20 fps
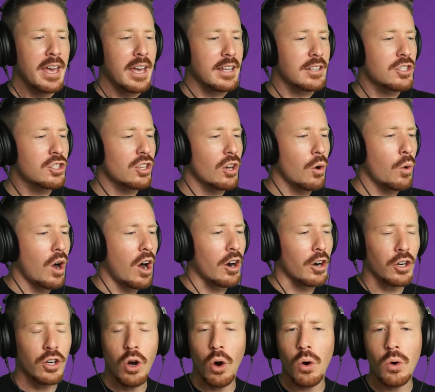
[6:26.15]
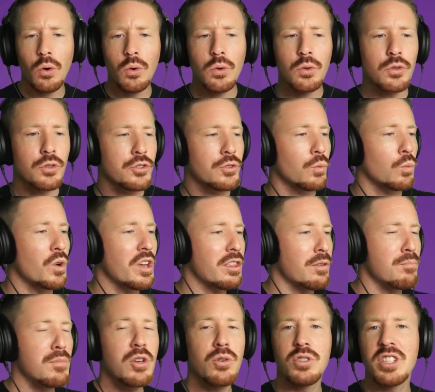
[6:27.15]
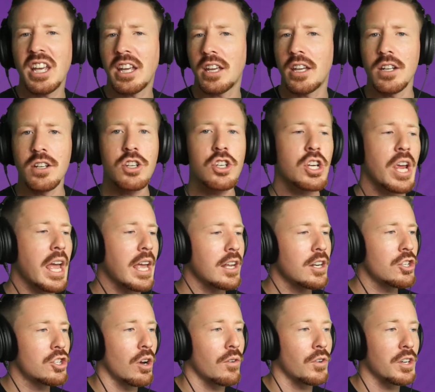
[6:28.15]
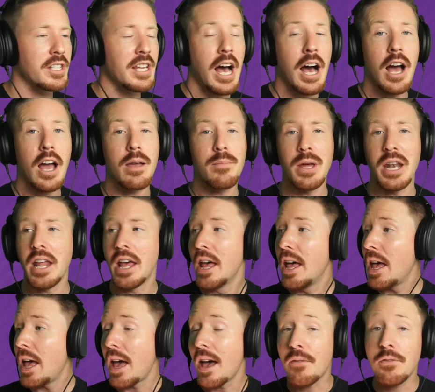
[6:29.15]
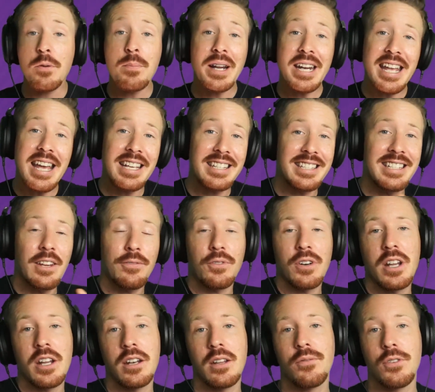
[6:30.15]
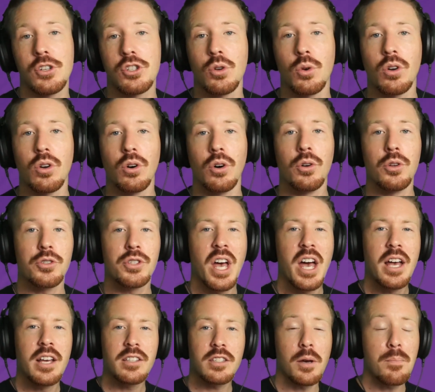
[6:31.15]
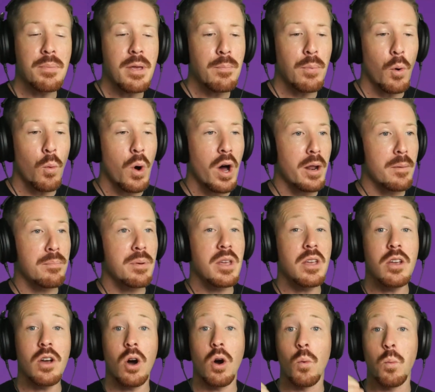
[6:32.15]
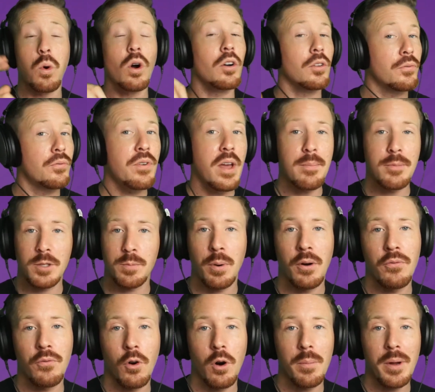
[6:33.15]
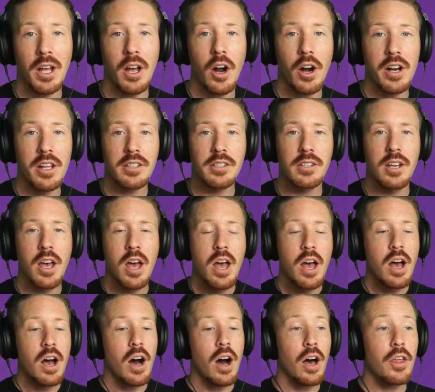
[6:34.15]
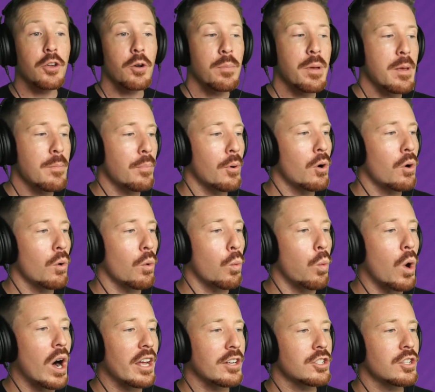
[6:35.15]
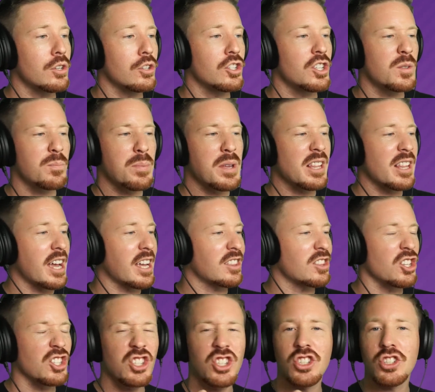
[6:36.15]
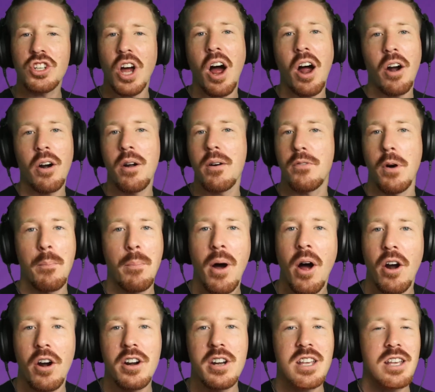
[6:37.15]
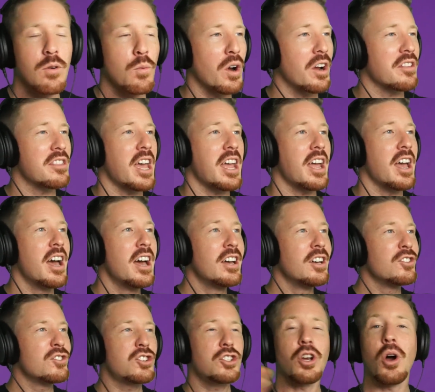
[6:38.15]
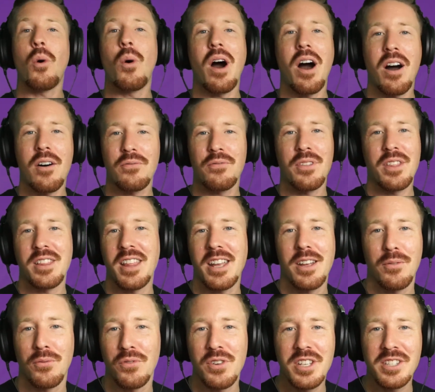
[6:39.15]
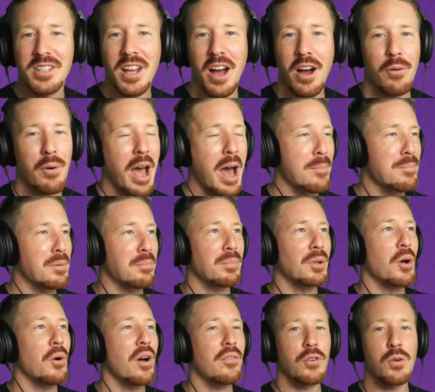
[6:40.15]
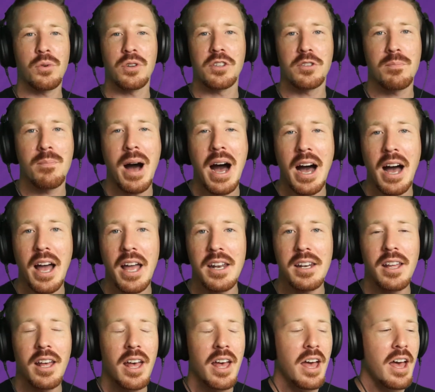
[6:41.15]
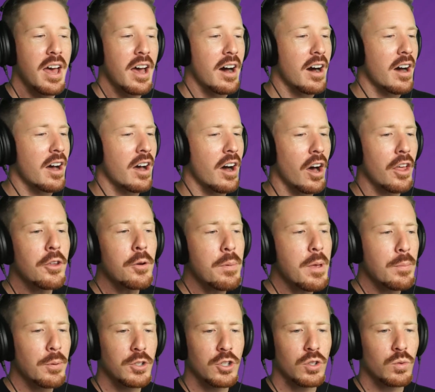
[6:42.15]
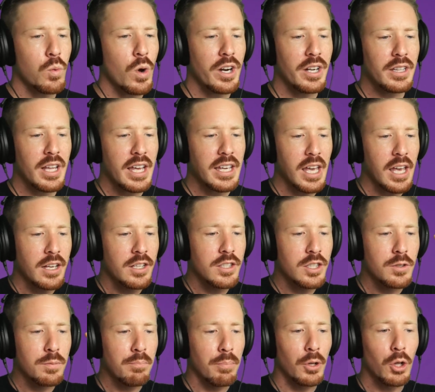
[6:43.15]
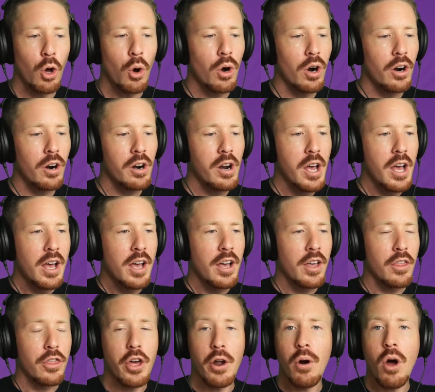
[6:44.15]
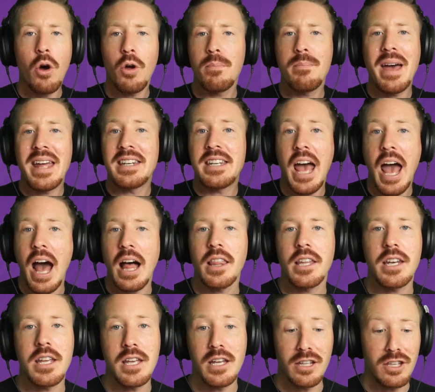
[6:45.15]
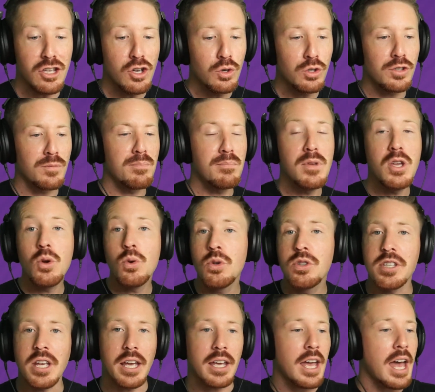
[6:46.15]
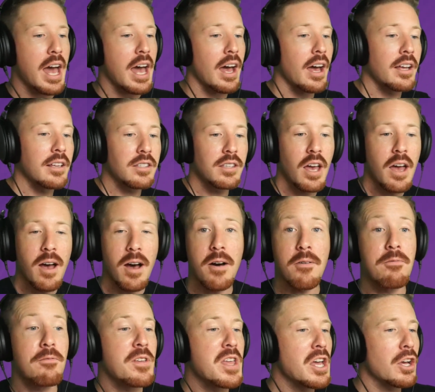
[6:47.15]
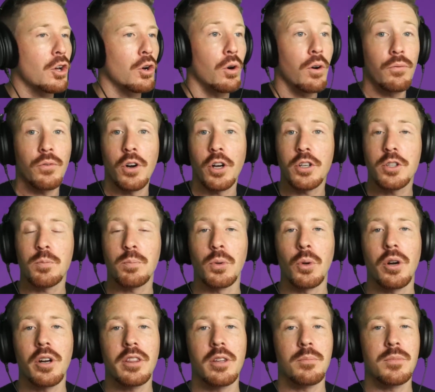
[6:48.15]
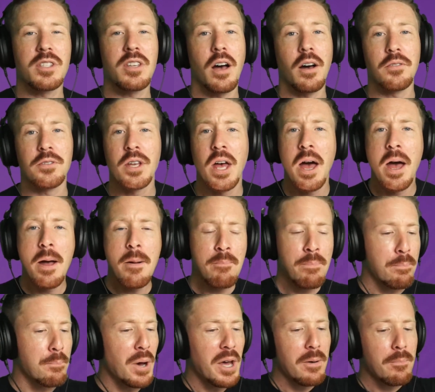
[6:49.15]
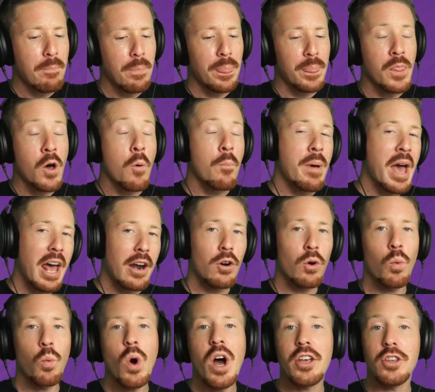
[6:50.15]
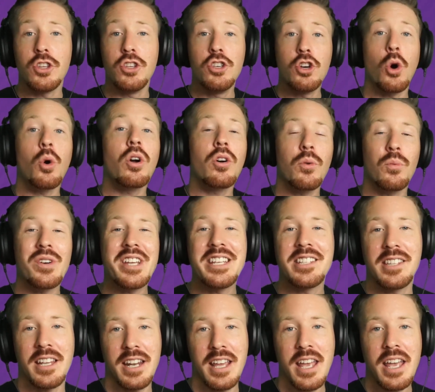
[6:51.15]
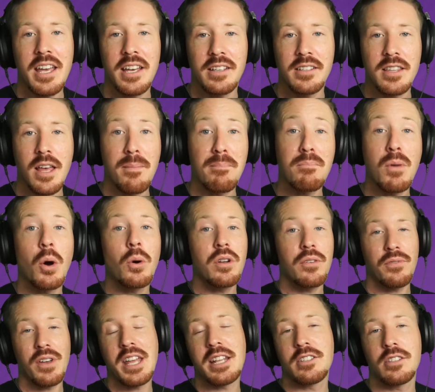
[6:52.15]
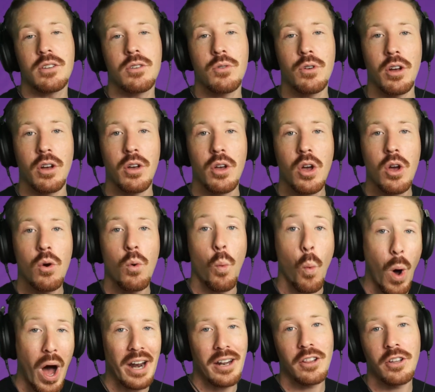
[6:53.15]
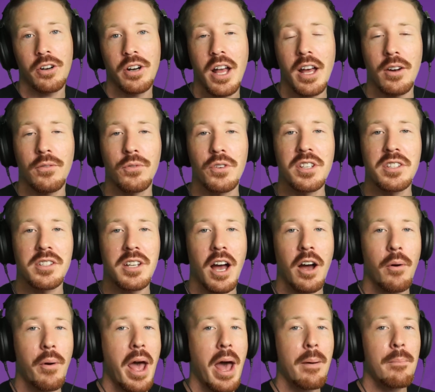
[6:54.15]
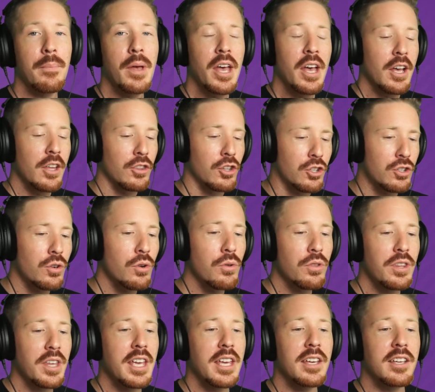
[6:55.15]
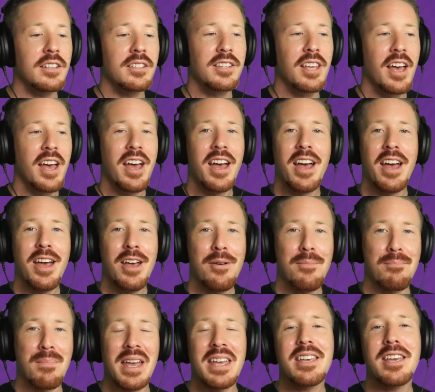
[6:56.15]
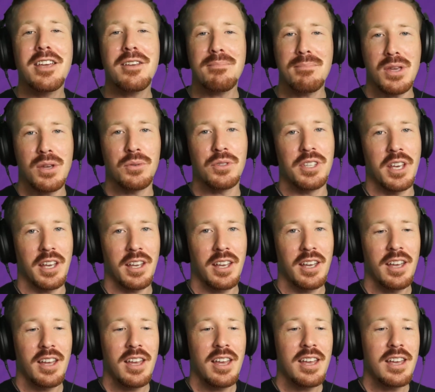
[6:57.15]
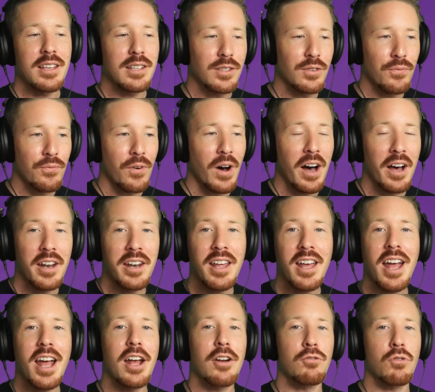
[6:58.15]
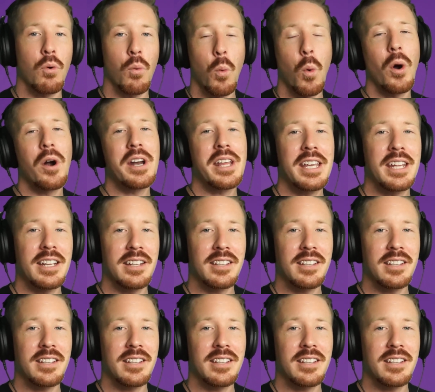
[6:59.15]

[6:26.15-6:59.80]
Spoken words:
And so our goals with music can change over time, and everybody has different individual goals. Some people want to be a world famous performing artist. Other people want to just be like the star of a party where they show off that they can freestyle rap and blow everyone's mind. Other people just want to explore their own mentality and use music as a vehicle for exploring themselves. But no matter what your reason is that motivates you to want to learn how to freestyle rap, the truth is making music is fun and rewarding in